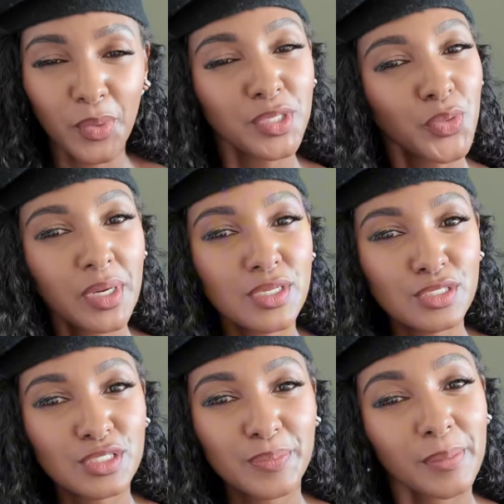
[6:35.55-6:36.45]
what you want to
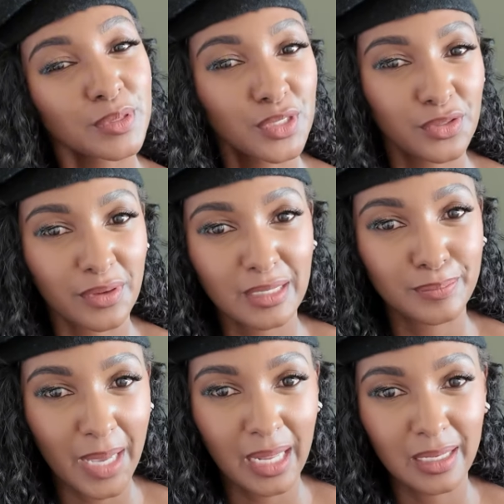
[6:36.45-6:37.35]
do is to be able to
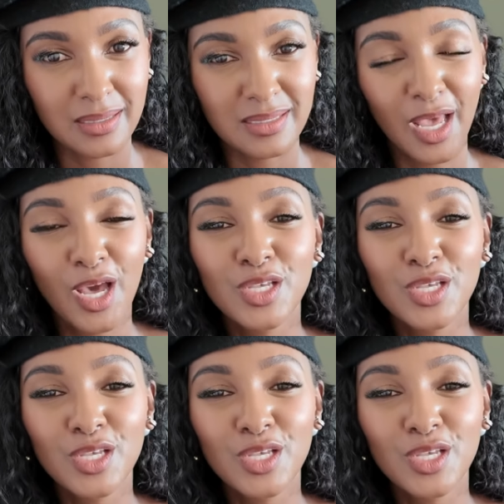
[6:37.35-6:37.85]
create balance.